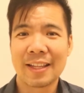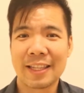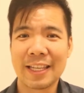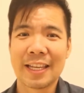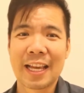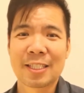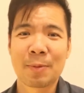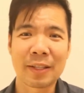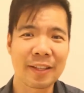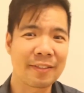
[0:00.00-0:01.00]
The
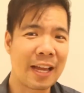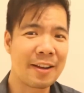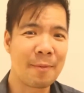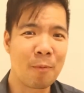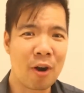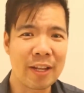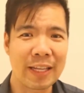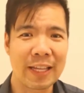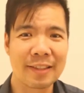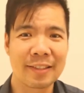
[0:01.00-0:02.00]
expected time the
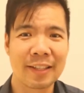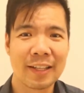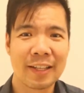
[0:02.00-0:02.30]
market